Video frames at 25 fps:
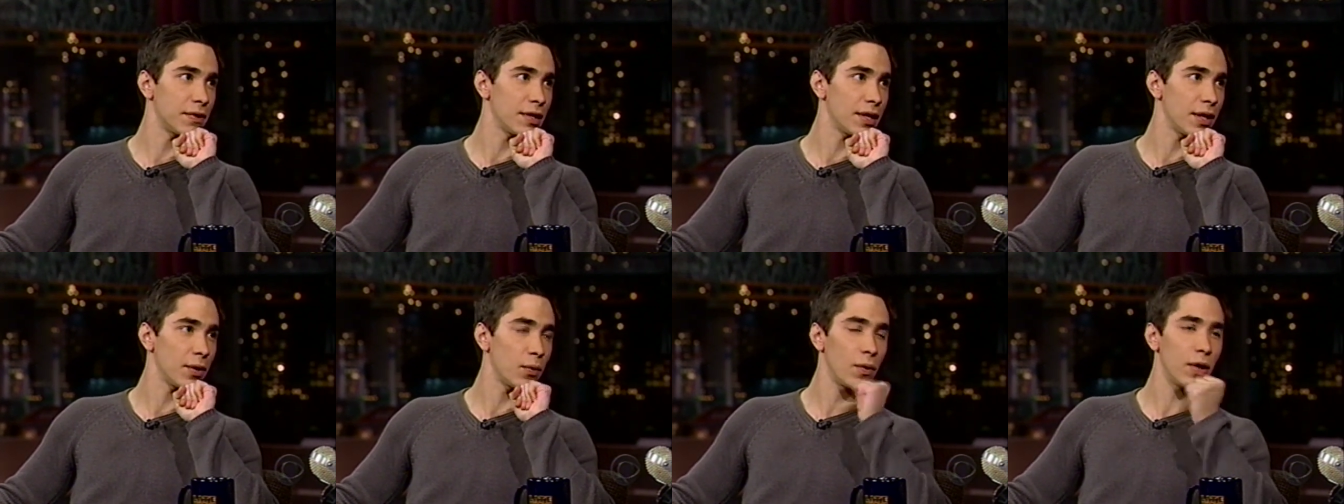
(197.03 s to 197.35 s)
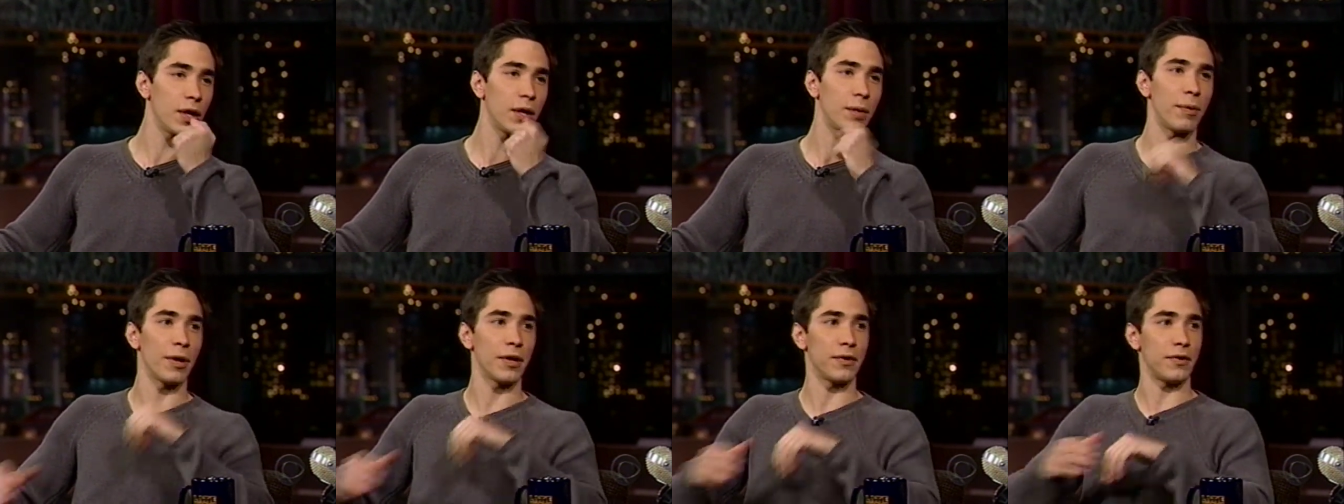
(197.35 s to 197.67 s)
and I
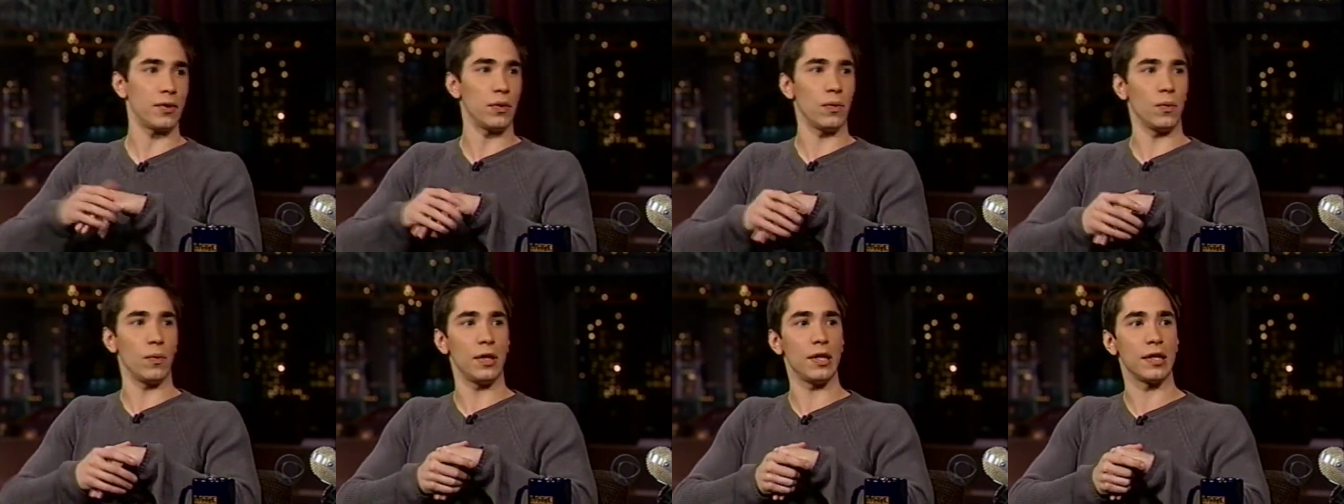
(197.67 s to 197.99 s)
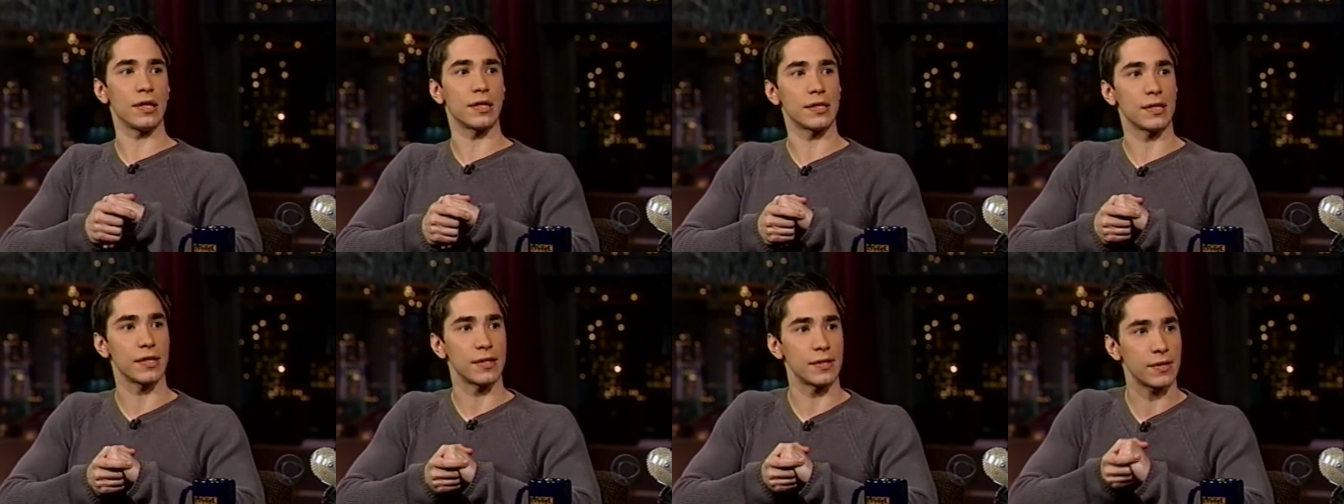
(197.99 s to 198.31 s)
waited about two
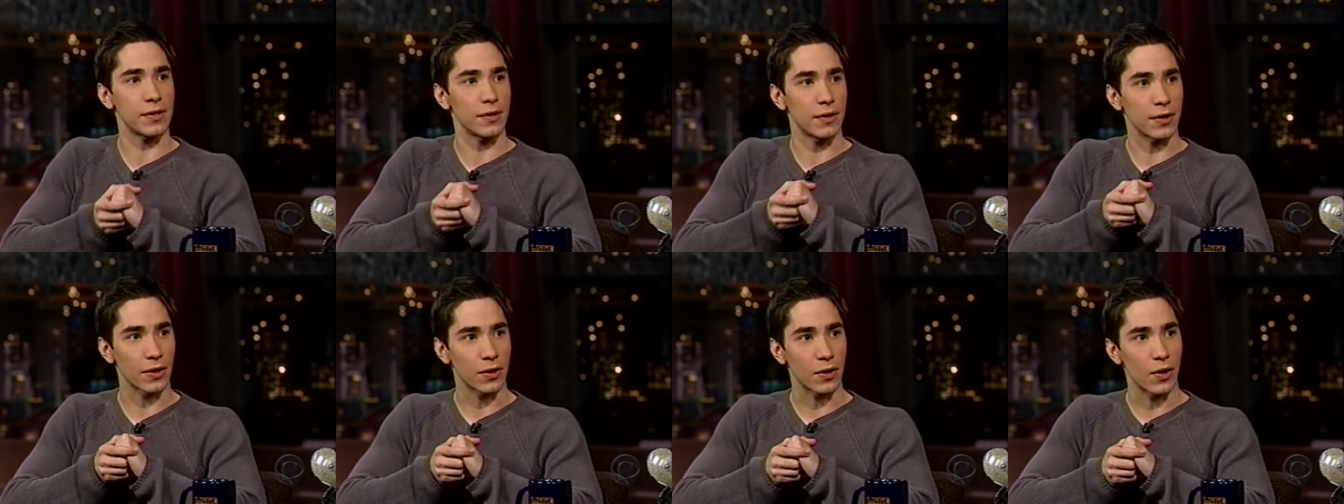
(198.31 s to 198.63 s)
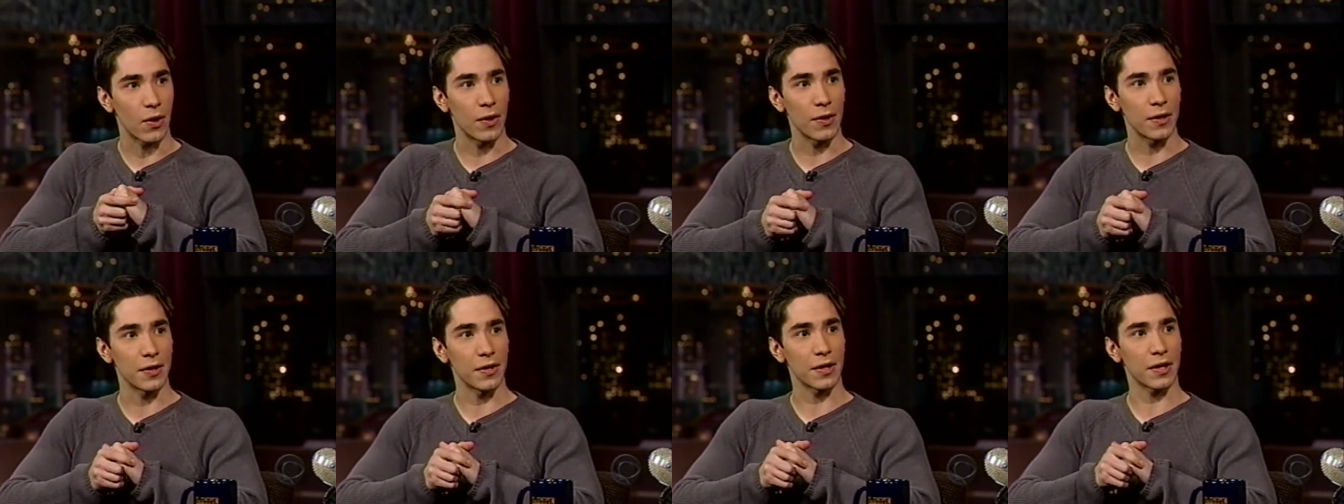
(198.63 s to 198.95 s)
weeks, and I started
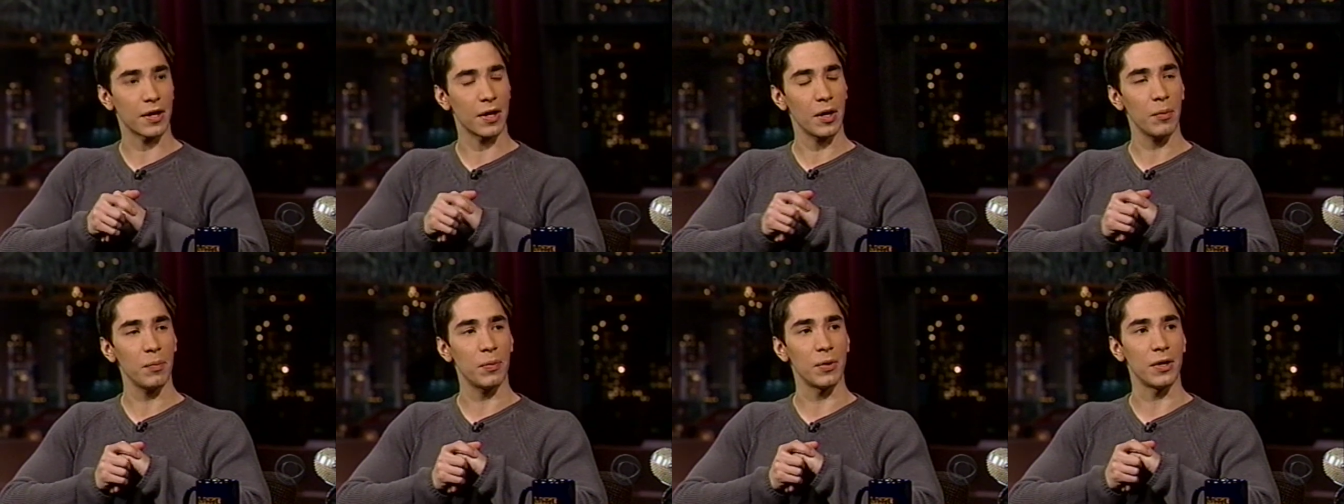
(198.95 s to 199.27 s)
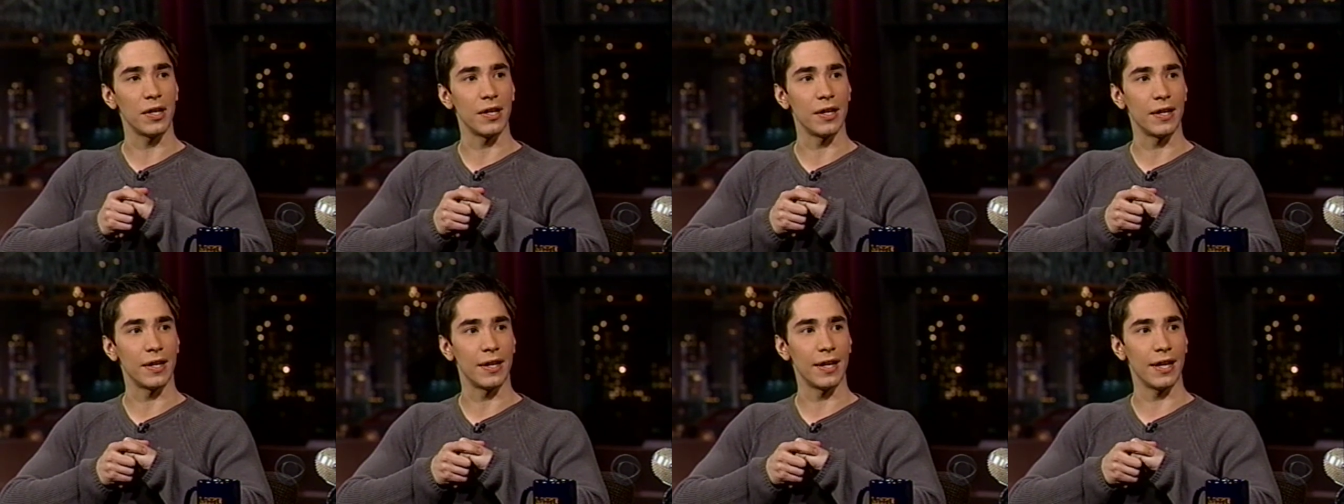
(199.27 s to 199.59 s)
calling the
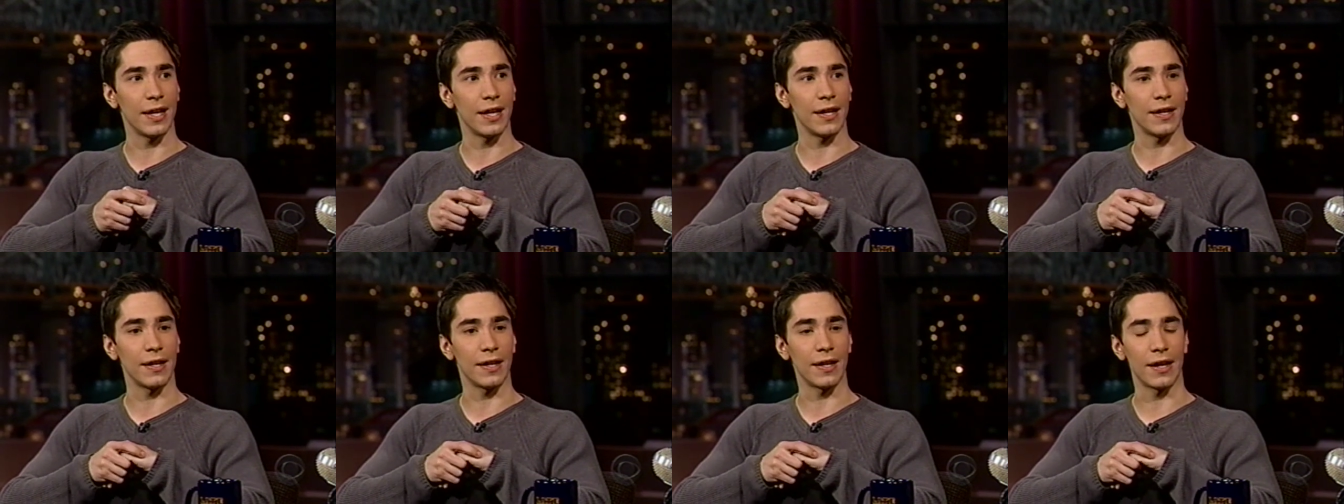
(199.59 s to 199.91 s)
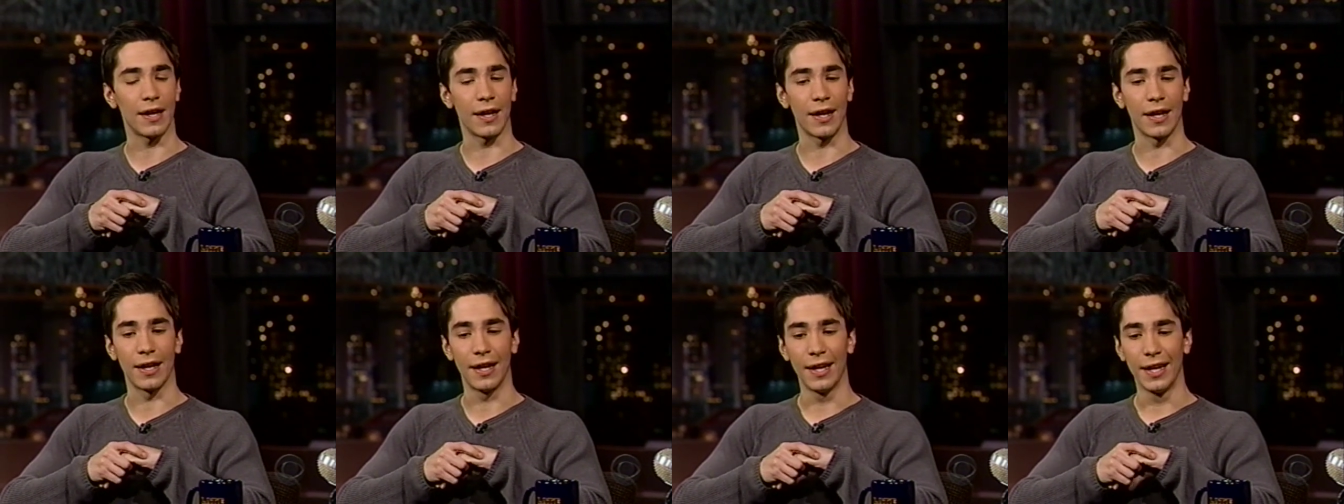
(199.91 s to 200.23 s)
company, and, and
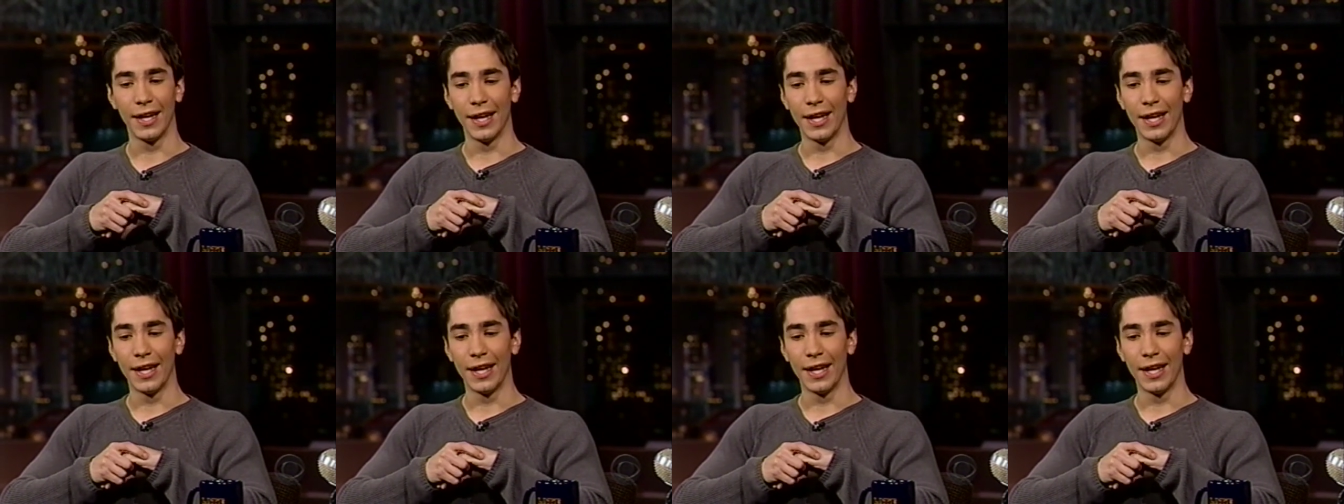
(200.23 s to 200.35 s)
uh,